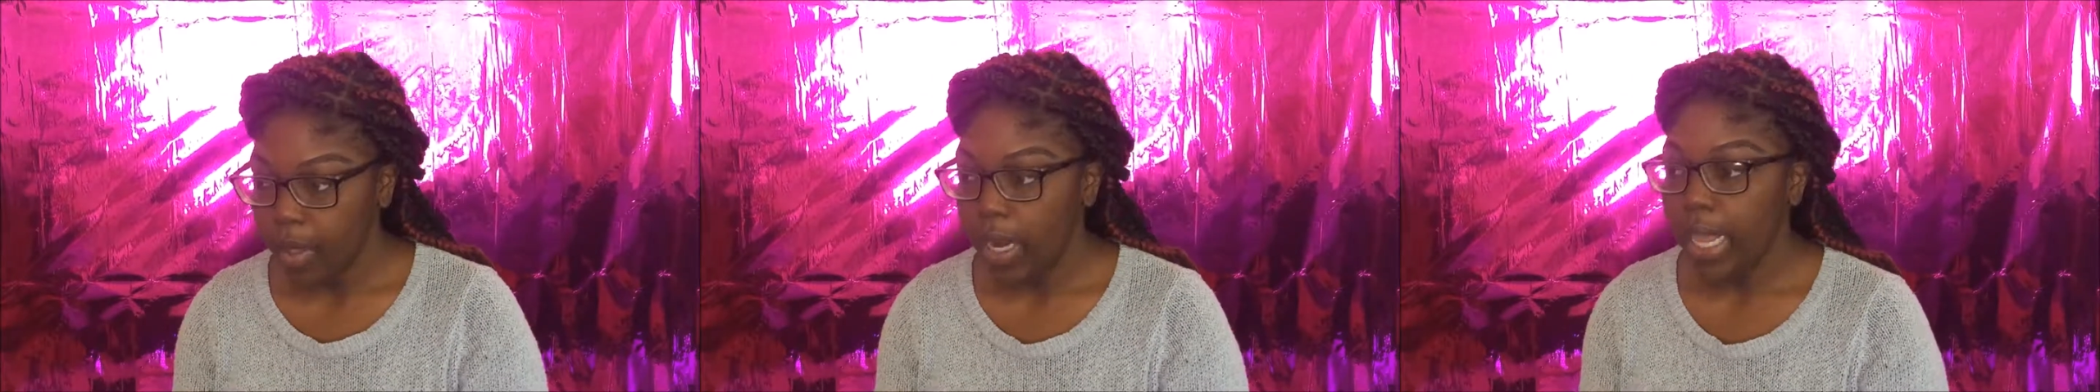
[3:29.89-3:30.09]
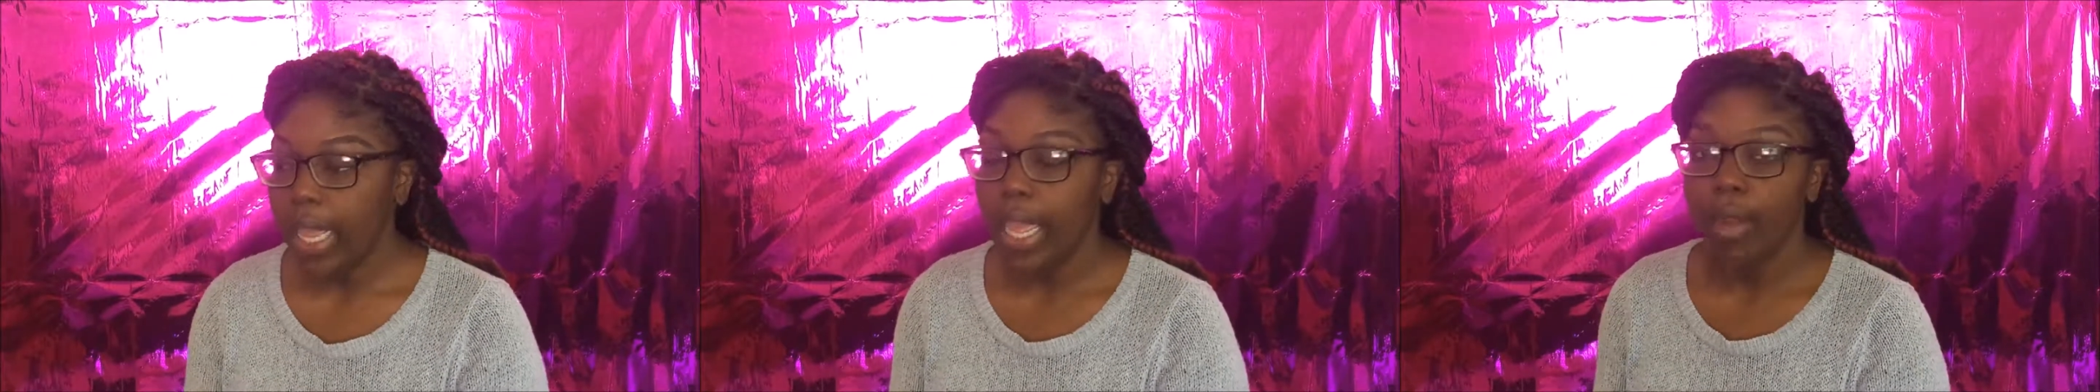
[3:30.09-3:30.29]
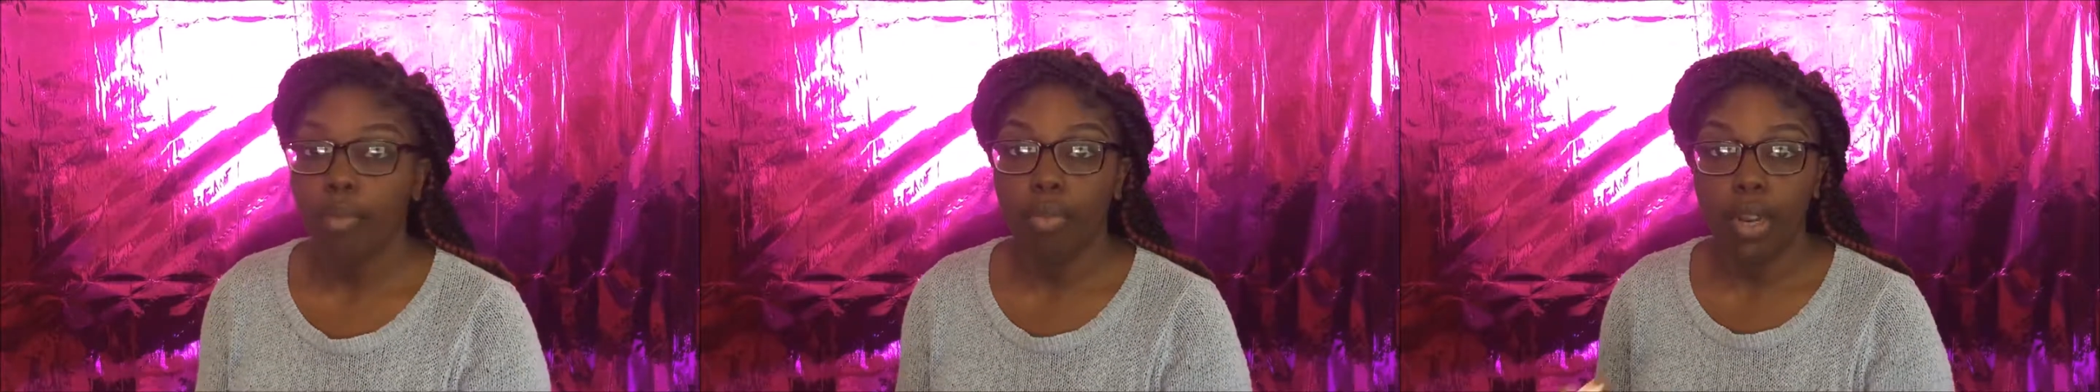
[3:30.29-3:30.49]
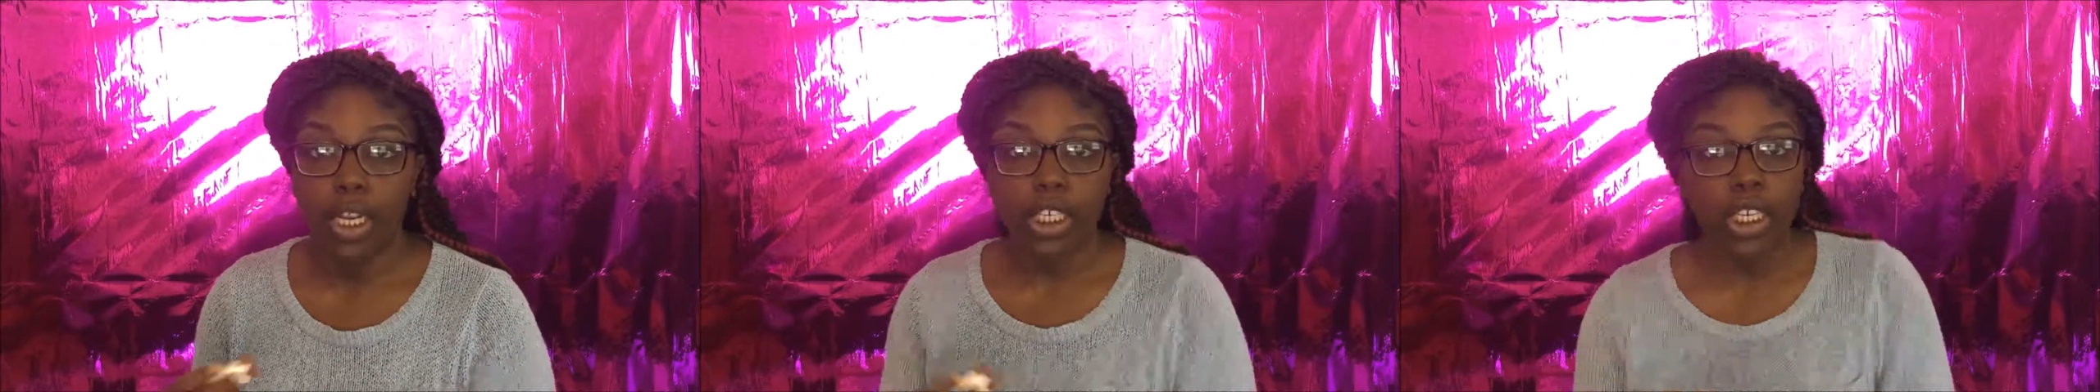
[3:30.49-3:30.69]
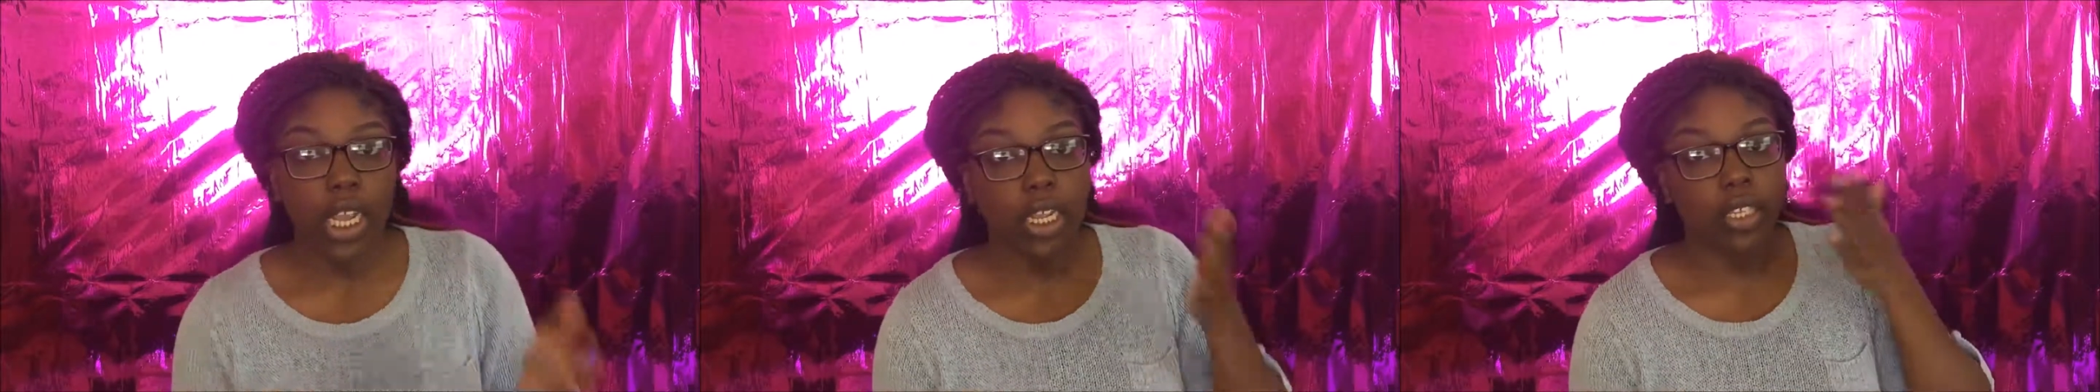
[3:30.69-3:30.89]
like a
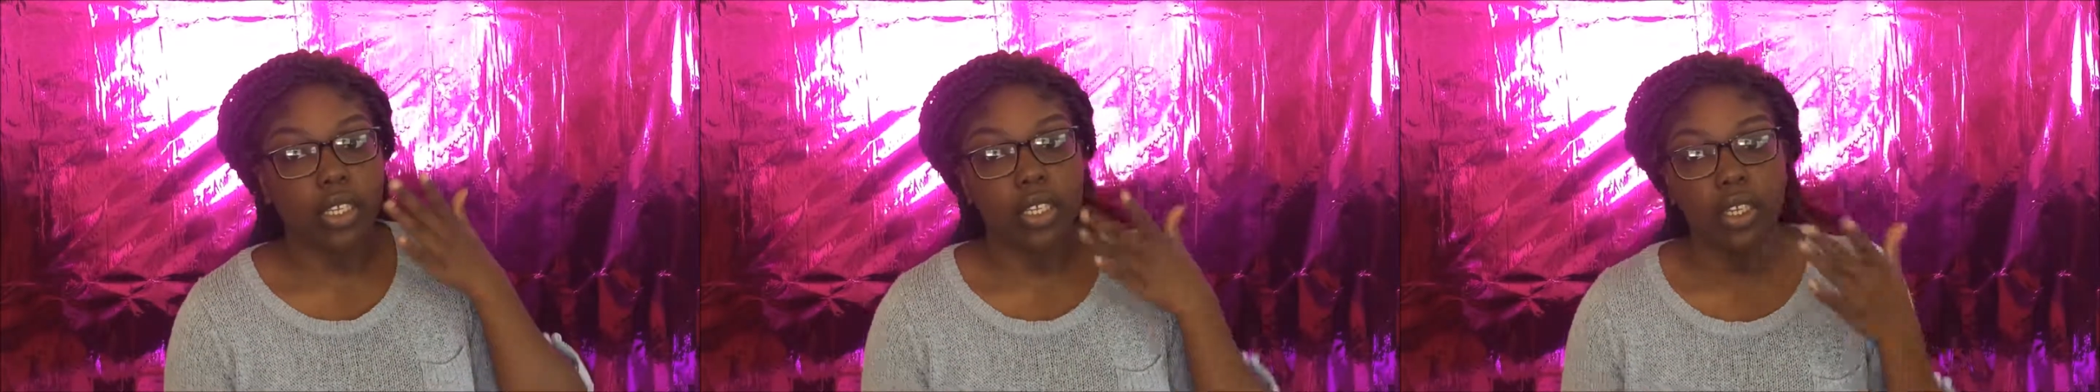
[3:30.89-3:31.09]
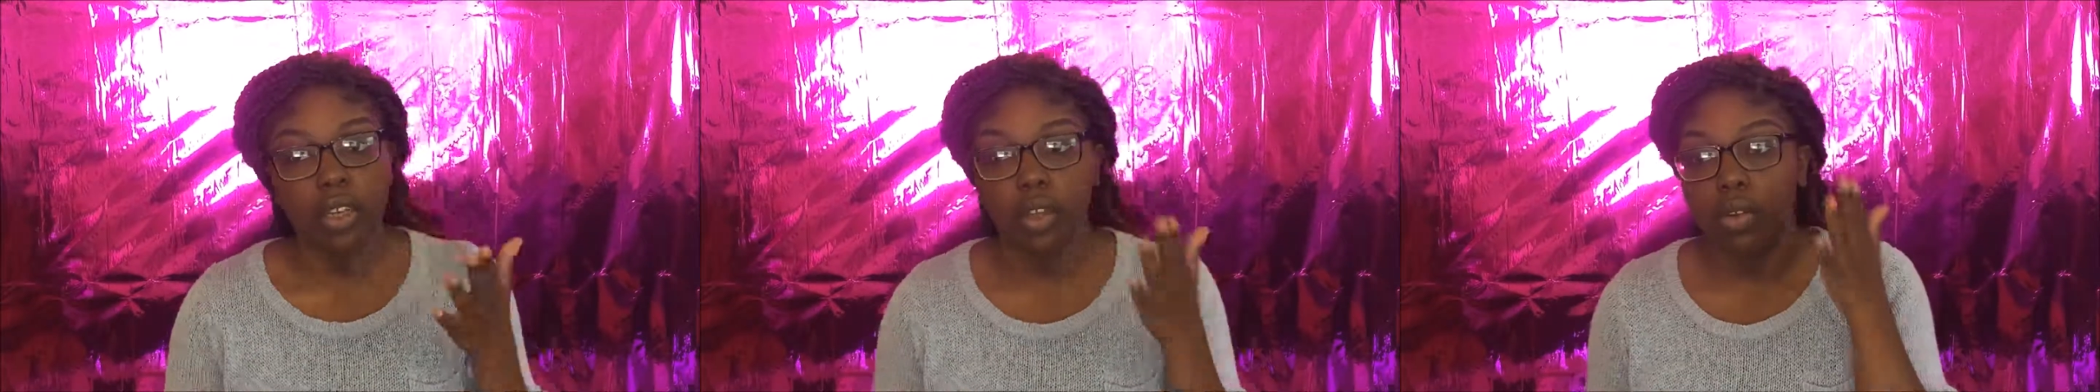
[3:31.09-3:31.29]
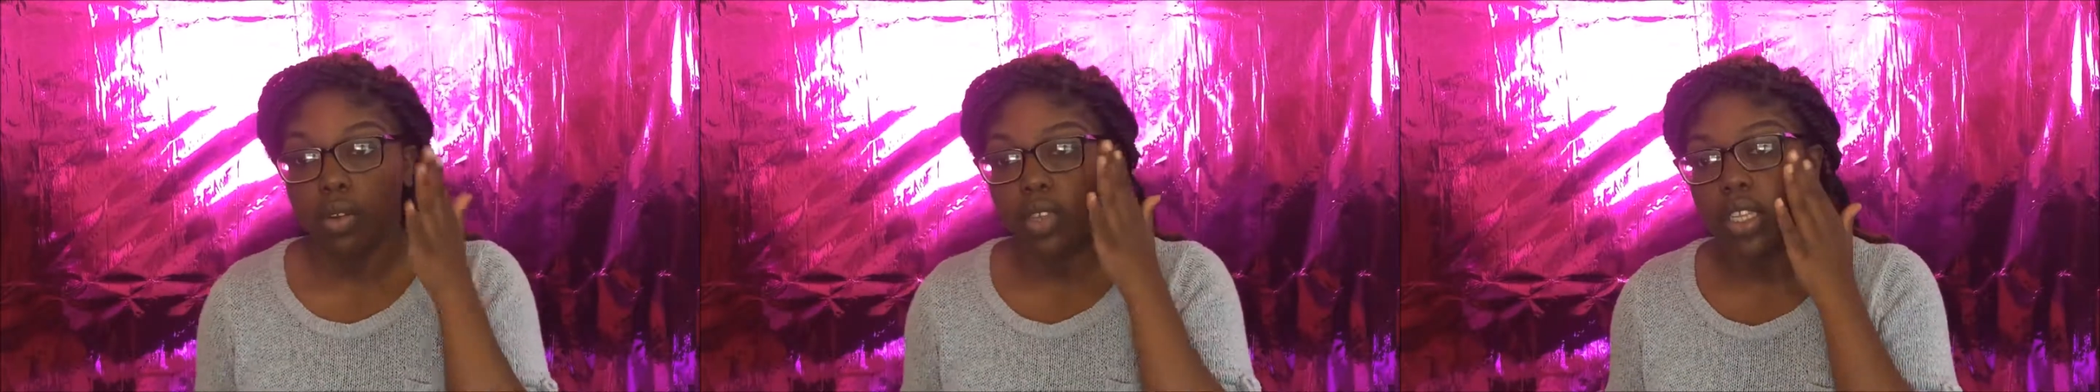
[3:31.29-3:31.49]
brush I you know